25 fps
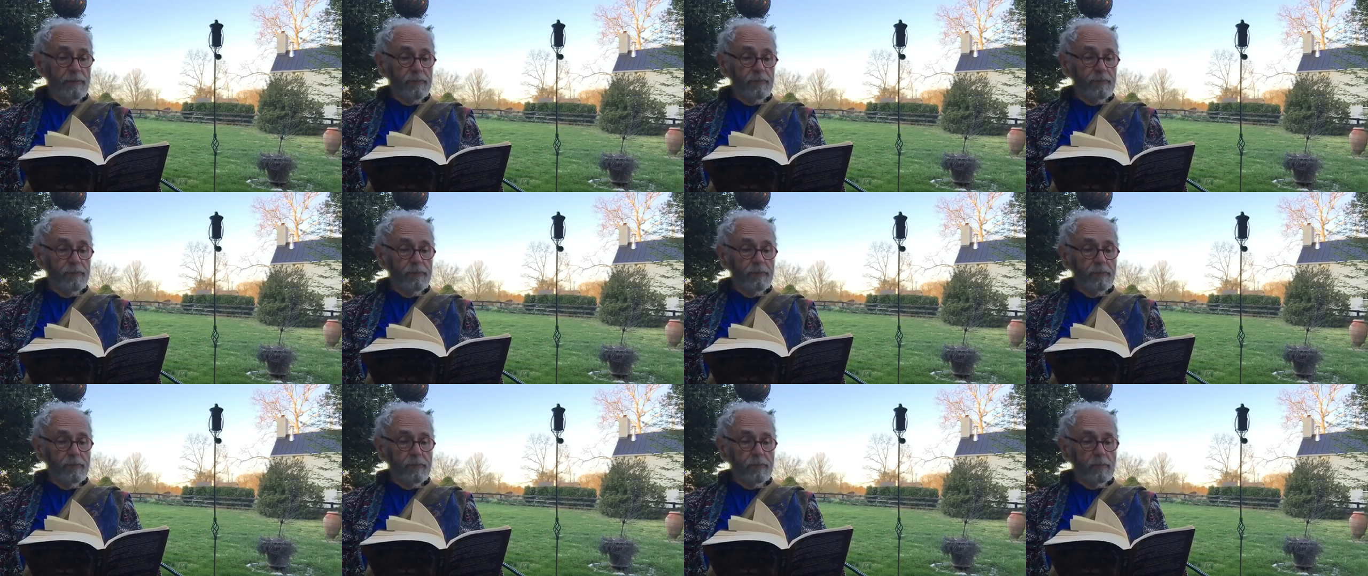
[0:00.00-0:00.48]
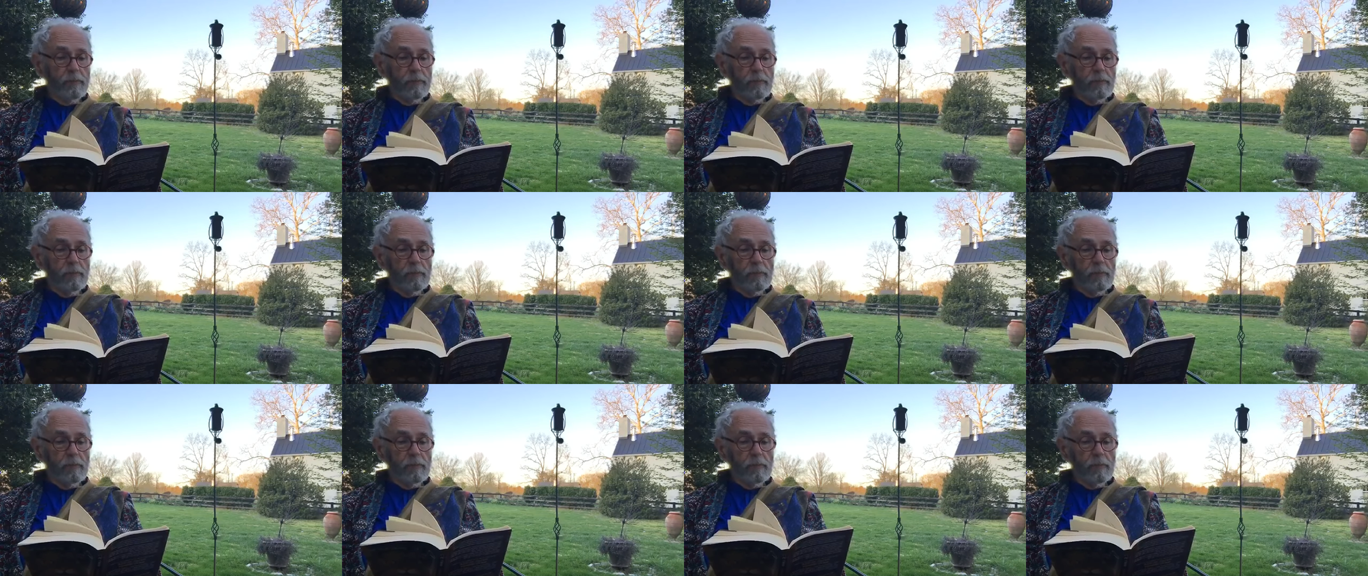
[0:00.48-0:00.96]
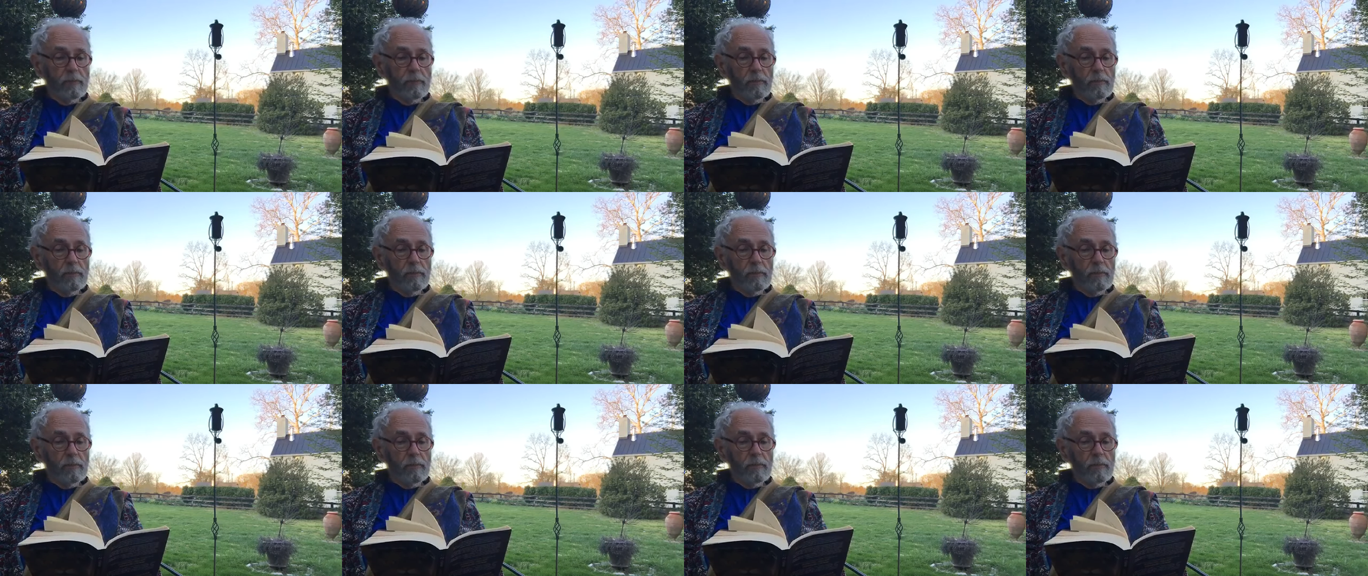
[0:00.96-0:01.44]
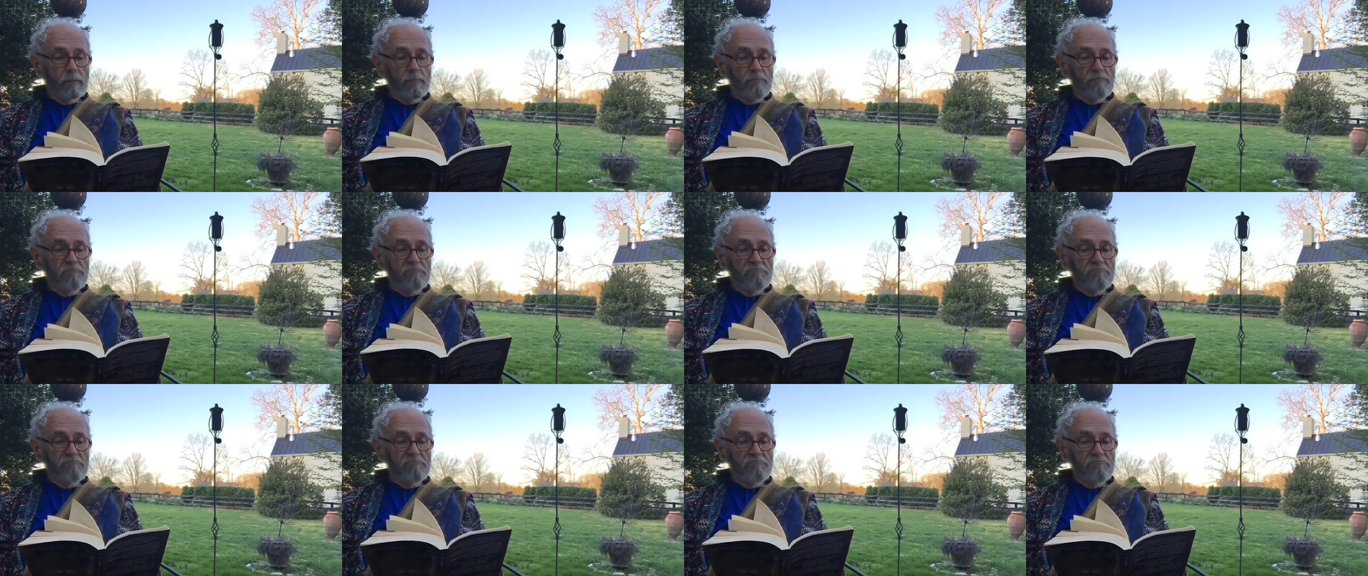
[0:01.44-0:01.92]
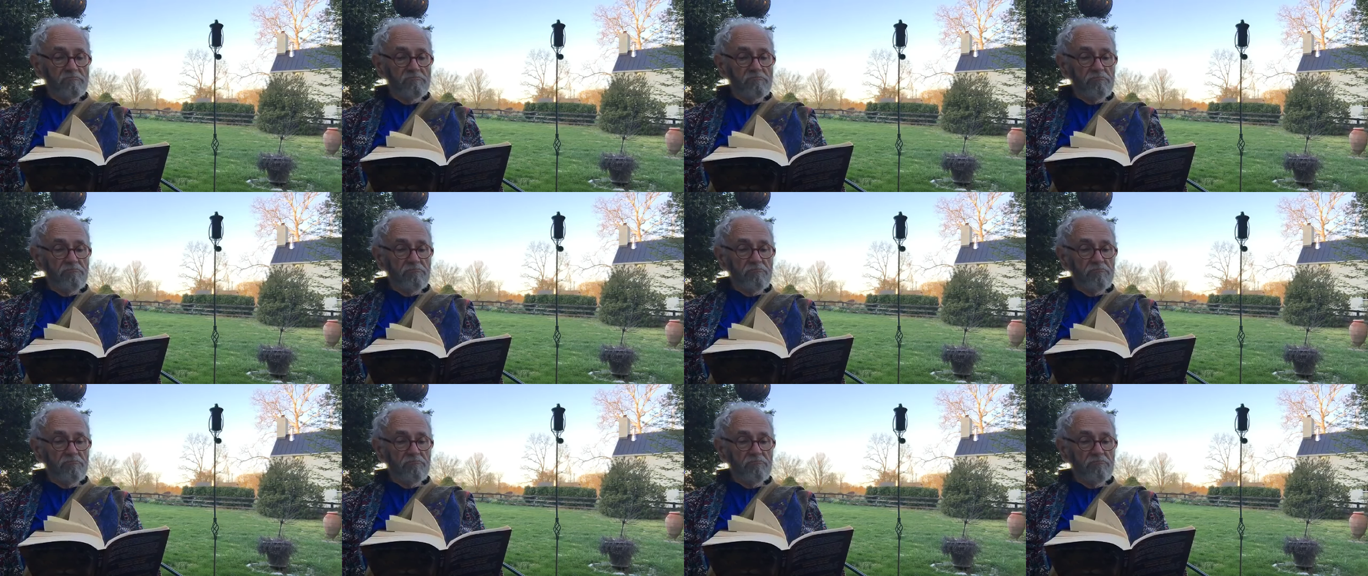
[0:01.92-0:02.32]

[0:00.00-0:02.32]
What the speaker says: Nobody speaks.